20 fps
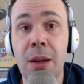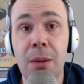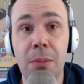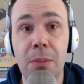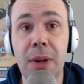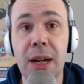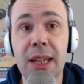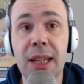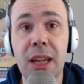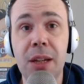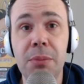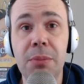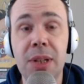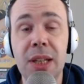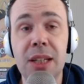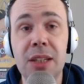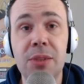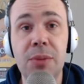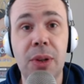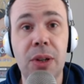My
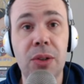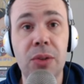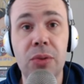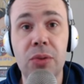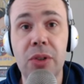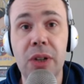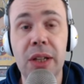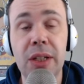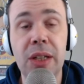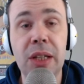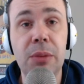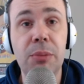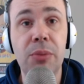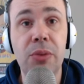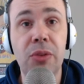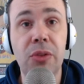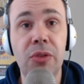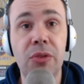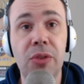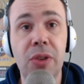gameplay as well, trying to
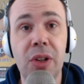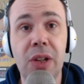improve